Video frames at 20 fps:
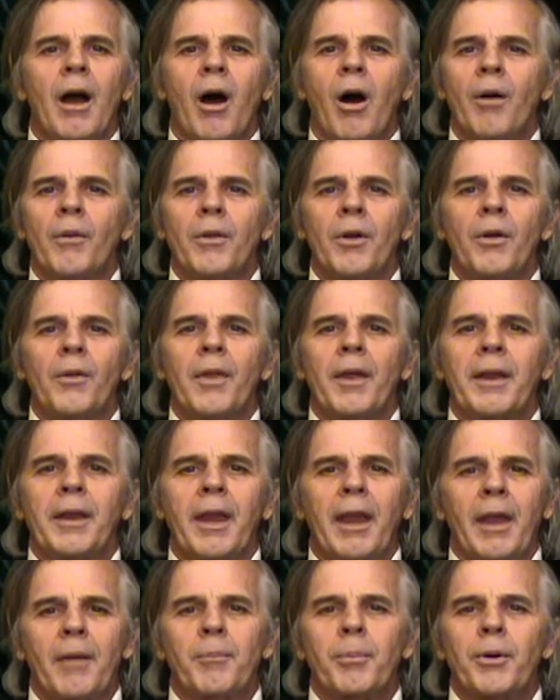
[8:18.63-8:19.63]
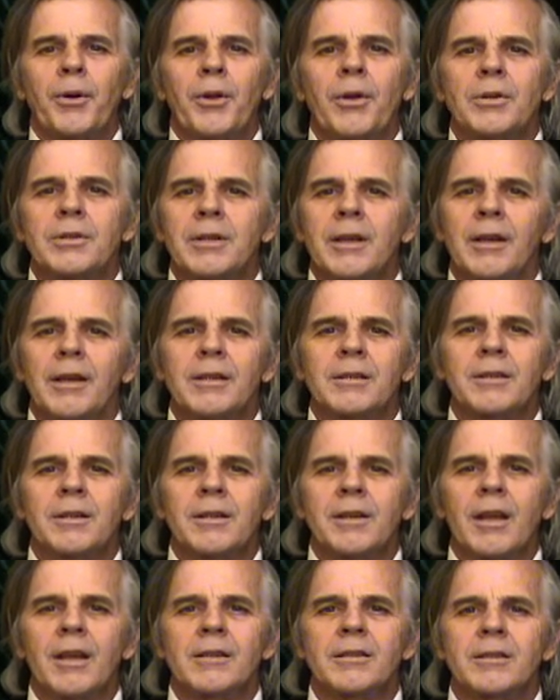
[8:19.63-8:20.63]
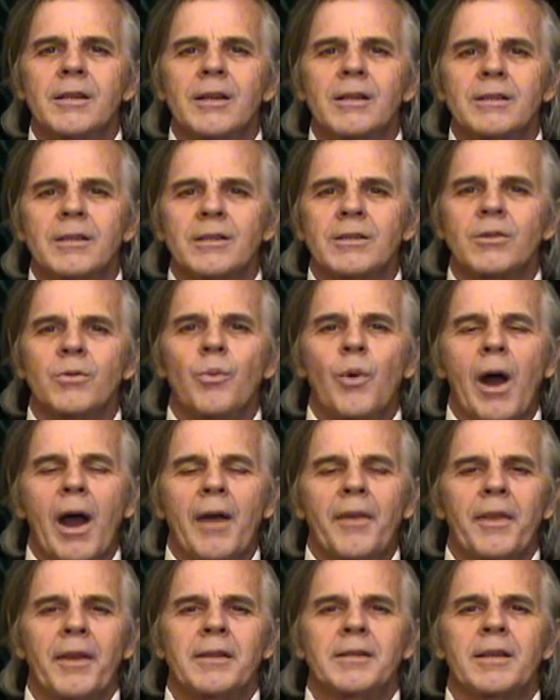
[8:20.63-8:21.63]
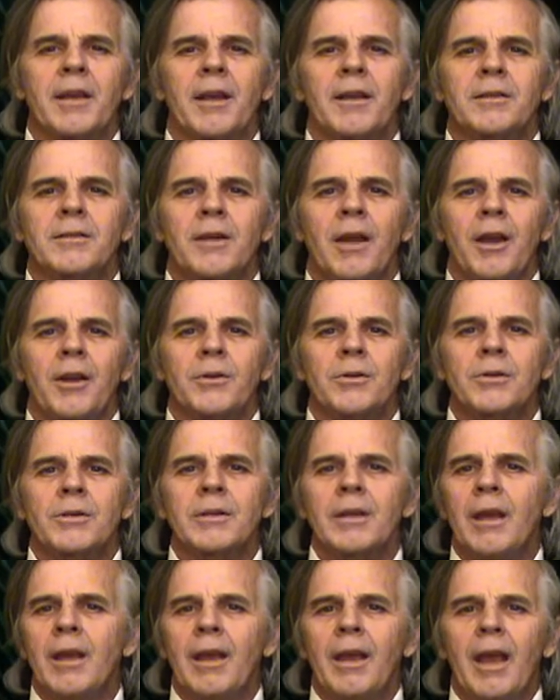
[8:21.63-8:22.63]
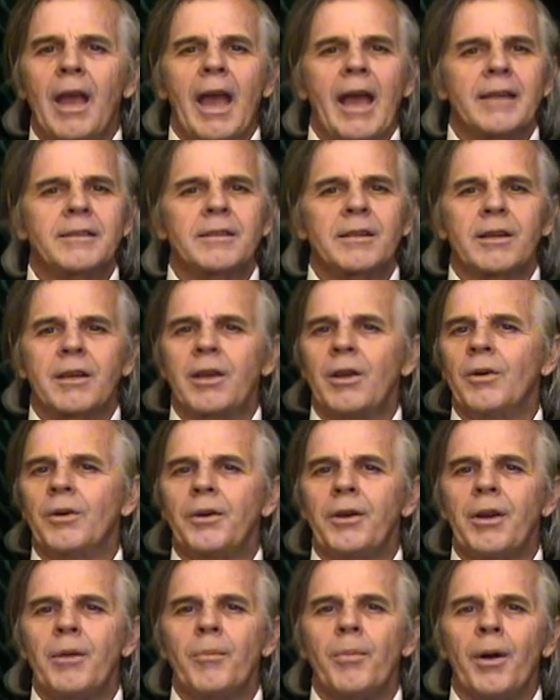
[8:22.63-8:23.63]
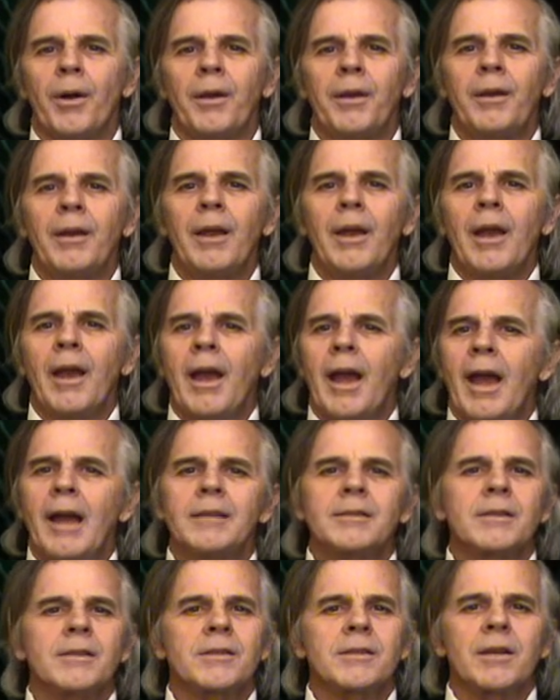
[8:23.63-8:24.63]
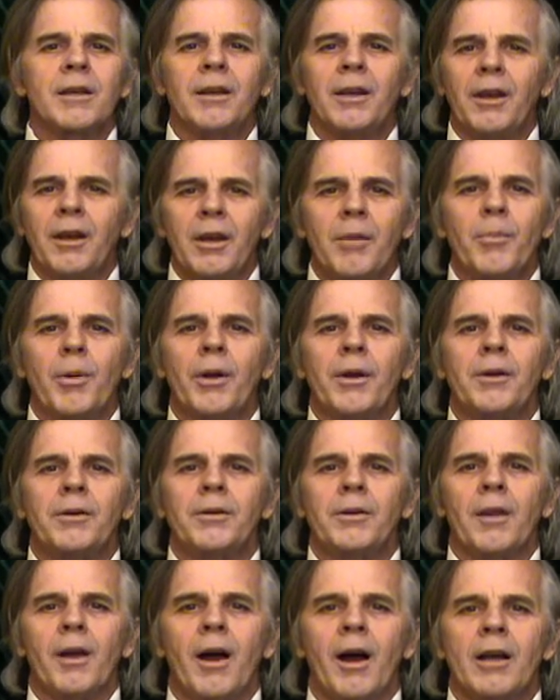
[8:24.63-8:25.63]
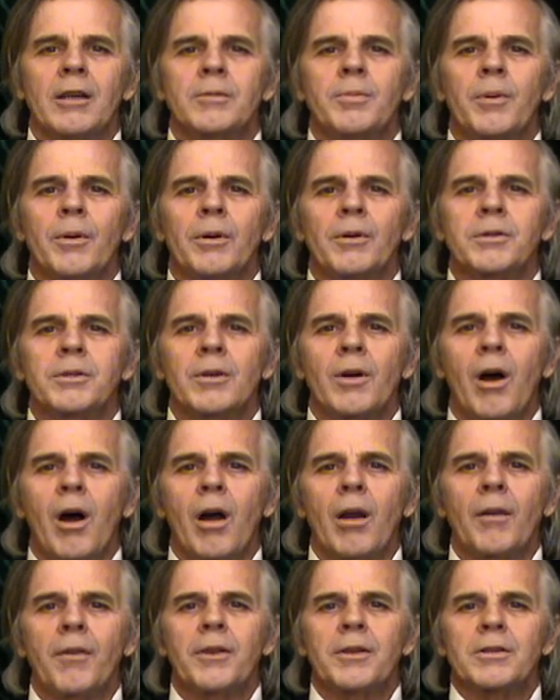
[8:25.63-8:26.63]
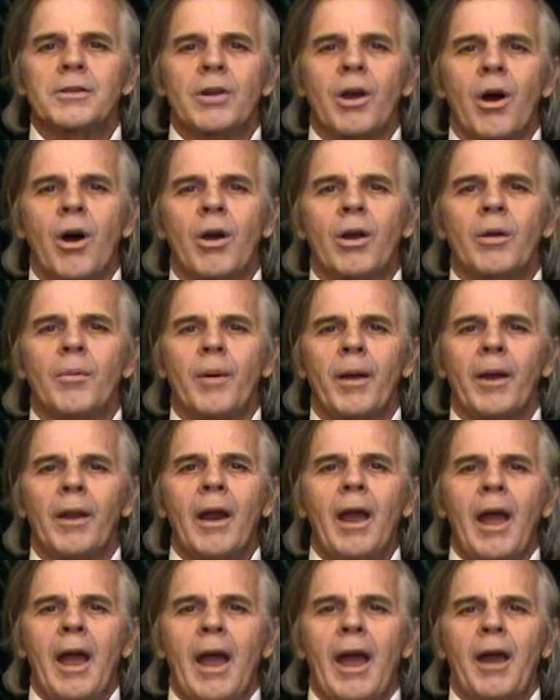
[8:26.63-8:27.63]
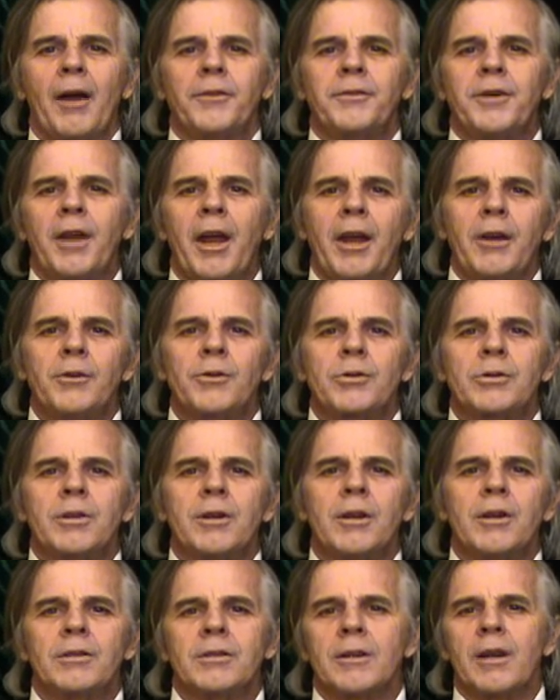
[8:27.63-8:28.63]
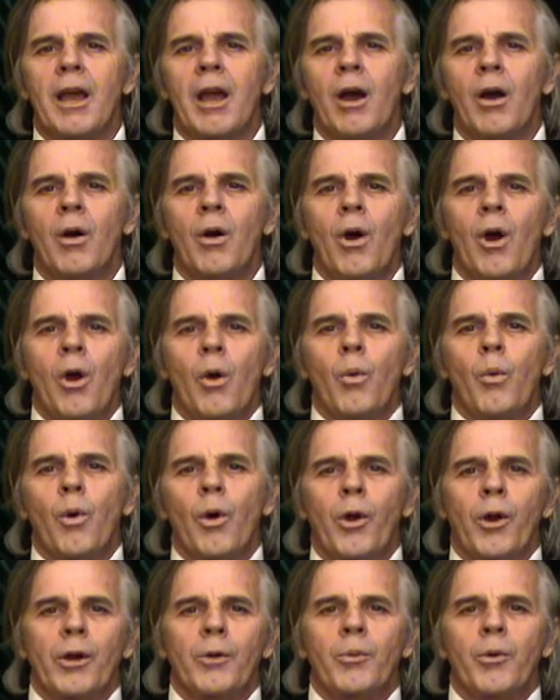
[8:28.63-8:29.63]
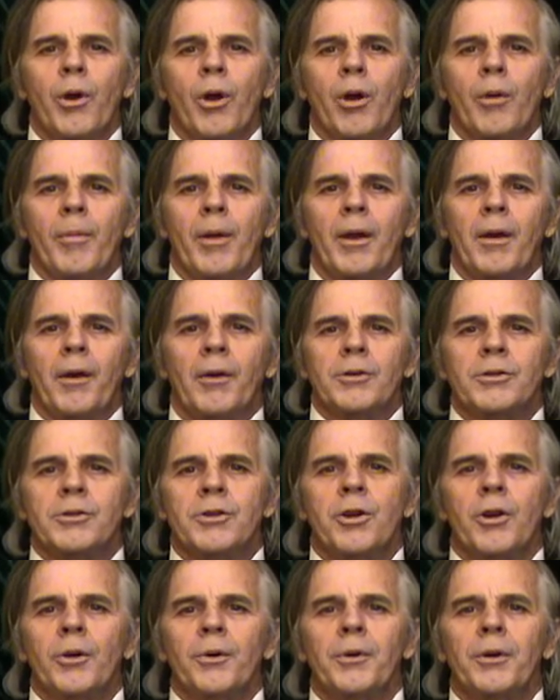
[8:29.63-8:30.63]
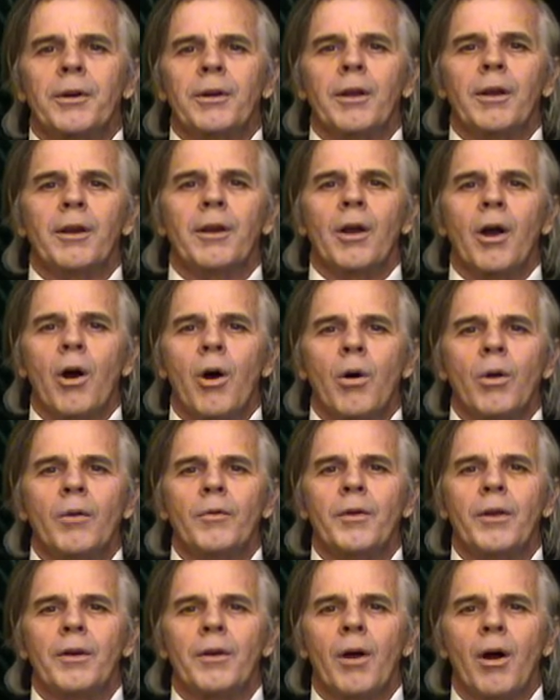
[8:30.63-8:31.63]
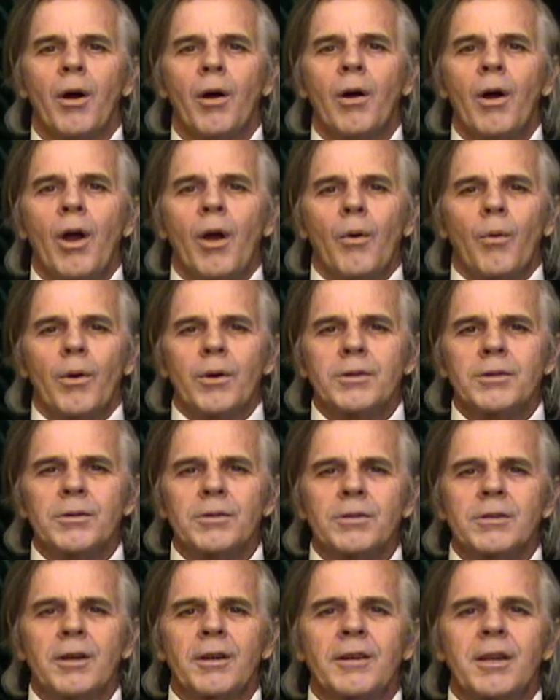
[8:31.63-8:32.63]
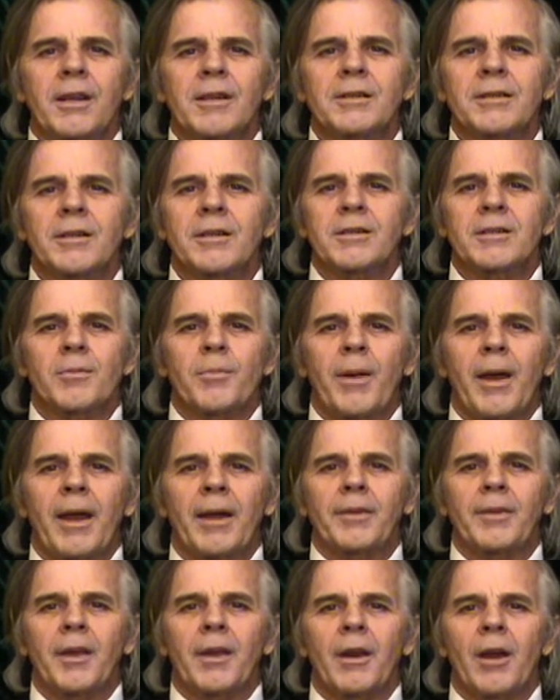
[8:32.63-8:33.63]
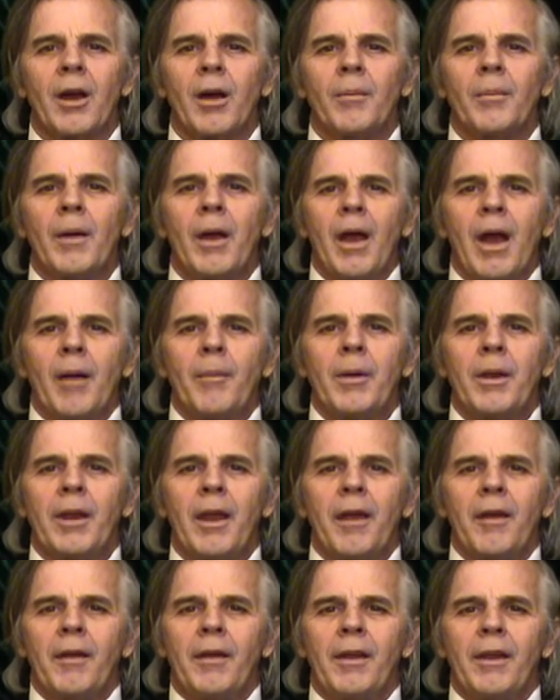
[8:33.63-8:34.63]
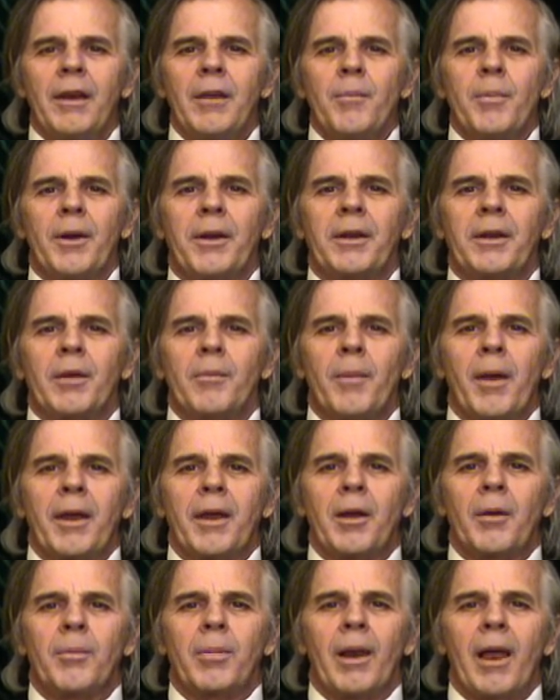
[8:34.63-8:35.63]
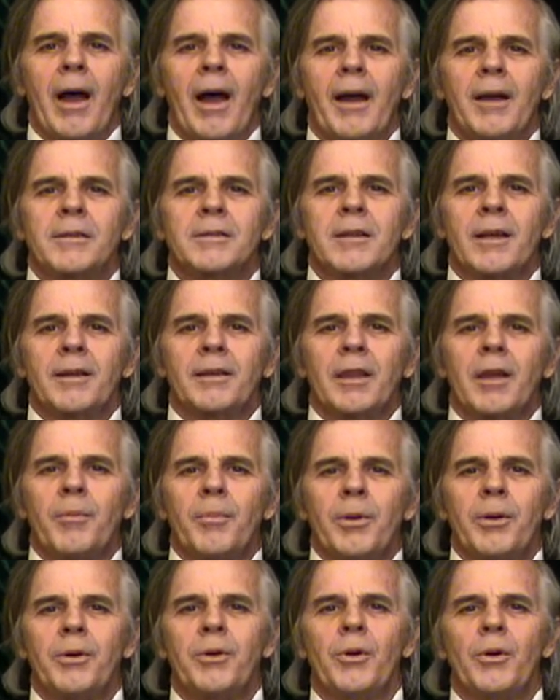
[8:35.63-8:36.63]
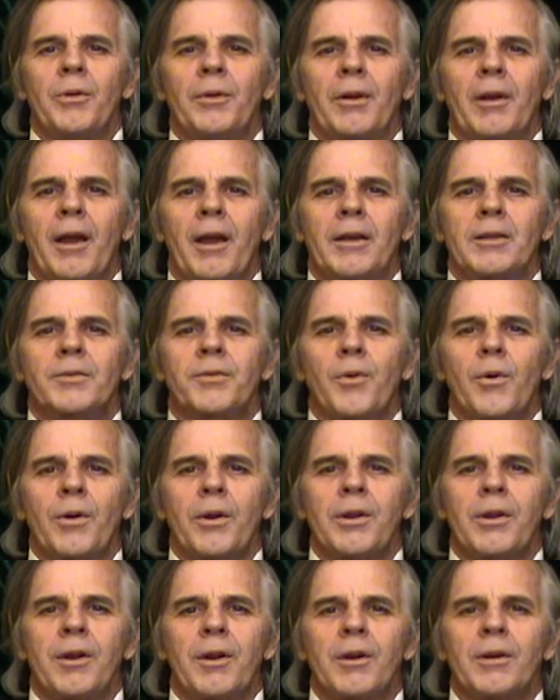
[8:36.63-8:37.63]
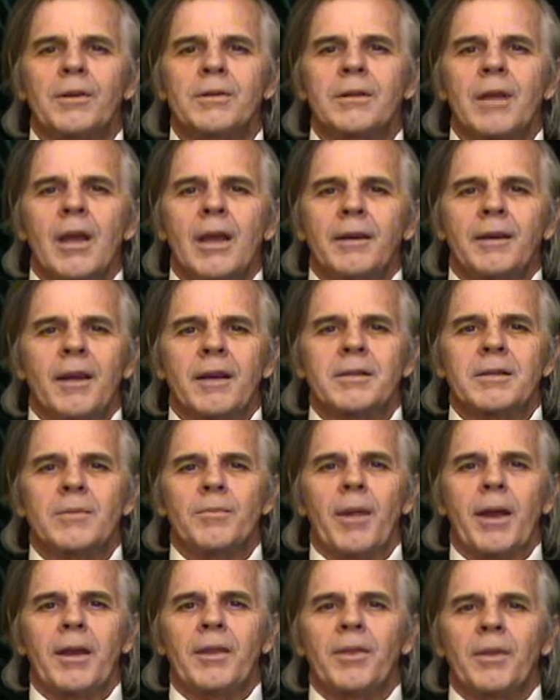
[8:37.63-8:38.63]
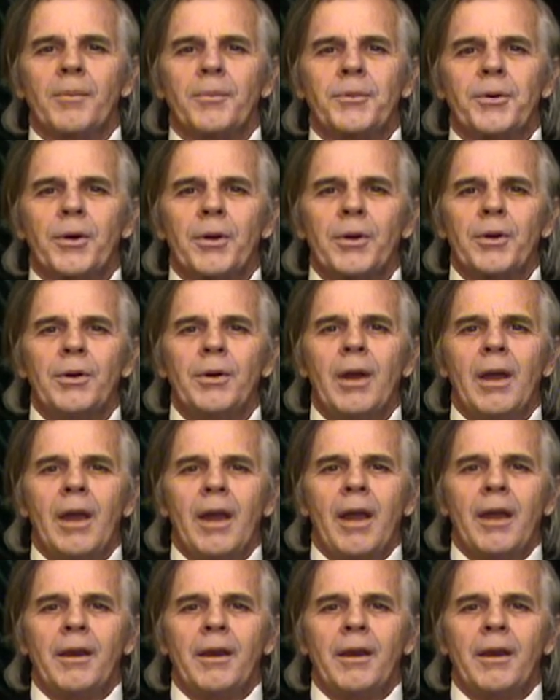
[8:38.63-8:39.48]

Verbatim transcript: Although they can't produce any statistics as to why they say it's dangerous, hasn't killed anybody, hasn't sent anybody to the hospital. So all of this talk about how dangerous it is and how worried we are about our children getting a hold of it and all, where's your statistics to back that up? I mean, anybody can make up lies like they've been doing the last forty years. Doesn't make them true.